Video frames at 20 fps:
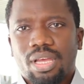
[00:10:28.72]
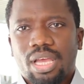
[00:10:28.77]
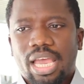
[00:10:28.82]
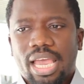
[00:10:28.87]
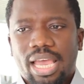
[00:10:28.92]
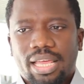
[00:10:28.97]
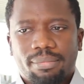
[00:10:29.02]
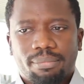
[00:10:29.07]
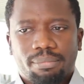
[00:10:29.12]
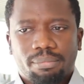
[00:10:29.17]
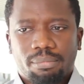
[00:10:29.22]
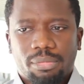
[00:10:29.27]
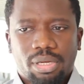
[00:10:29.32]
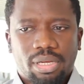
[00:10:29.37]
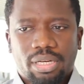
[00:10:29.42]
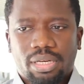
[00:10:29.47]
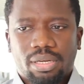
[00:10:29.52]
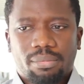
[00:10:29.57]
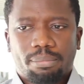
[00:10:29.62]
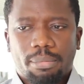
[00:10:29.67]
And
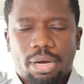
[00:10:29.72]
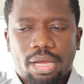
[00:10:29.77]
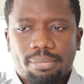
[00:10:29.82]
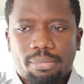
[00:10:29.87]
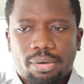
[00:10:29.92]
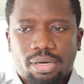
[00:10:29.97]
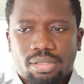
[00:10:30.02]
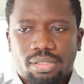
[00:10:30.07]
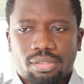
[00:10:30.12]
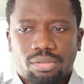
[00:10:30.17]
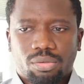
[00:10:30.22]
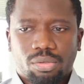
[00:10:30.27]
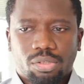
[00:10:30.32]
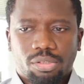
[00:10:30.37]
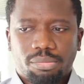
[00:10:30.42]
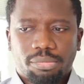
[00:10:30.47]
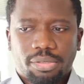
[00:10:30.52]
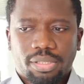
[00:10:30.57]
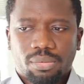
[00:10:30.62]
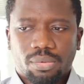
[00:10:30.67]
my mother
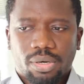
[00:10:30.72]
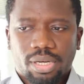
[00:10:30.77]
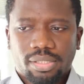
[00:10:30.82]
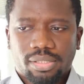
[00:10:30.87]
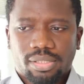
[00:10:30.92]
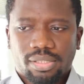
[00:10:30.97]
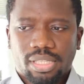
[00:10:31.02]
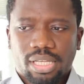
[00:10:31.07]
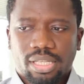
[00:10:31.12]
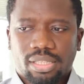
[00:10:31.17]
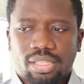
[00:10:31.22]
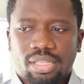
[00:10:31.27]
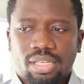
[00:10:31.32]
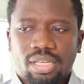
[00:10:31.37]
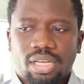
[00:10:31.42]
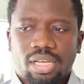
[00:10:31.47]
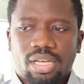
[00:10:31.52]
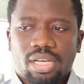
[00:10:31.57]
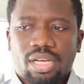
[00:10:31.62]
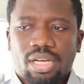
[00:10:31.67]
told me once that
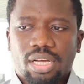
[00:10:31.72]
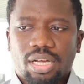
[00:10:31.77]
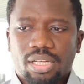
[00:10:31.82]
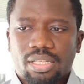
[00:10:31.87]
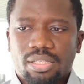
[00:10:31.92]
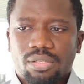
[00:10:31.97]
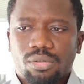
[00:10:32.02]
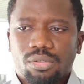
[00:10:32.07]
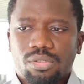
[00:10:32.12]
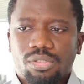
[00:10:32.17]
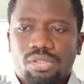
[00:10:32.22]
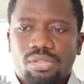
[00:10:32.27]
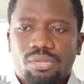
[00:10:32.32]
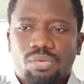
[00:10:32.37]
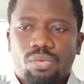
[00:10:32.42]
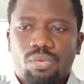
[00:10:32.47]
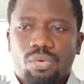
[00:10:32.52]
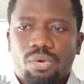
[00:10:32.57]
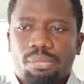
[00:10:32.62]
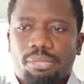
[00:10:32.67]
those
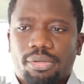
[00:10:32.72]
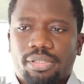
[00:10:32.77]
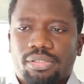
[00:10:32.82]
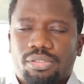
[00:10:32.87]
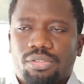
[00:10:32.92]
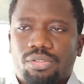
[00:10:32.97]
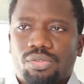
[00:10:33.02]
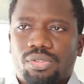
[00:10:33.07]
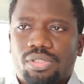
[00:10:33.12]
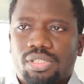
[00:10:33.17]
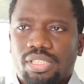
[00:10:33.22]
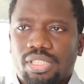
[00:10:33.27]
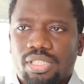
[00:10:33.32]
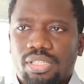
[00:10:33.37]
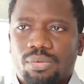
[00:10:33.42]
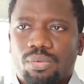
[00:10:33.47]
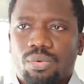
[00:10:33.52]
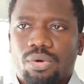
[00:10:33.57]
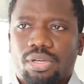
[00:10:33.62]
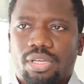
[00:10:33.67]
women you
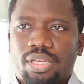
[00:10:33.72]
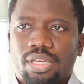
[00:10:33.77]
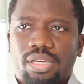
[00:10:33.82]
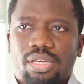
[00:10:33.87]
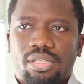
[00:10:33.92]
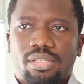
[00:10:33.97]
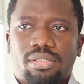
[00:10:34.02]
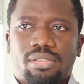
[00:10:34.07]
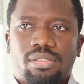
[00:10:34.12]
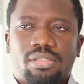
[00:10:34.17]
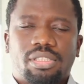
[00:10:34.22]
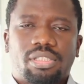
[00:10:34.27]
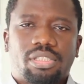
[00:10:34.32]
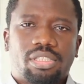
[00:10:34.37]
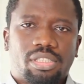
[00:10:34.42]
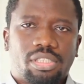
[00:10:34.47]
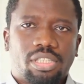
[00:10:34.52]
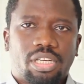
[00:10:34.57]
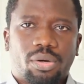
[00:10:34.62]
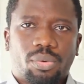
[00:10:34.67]
see working in
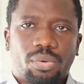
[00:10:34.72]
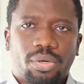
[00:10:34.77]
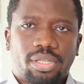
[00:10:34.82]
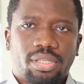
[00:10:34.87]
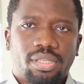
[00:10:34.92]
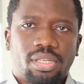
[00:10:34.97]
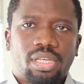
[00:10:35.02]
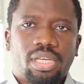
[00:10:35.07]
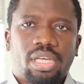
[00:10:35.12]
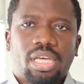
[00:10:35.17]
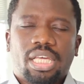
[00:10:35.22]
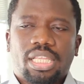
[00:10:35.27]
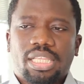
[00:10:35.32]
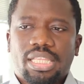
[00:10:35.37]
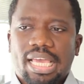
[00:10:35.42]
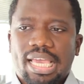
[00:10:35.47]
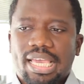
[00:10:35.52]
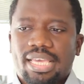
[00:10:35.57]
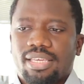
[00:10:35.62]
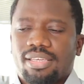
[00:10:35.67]
engineering,
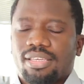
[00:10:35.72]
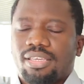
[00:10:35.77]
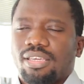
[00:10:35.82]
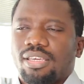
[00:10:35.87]
they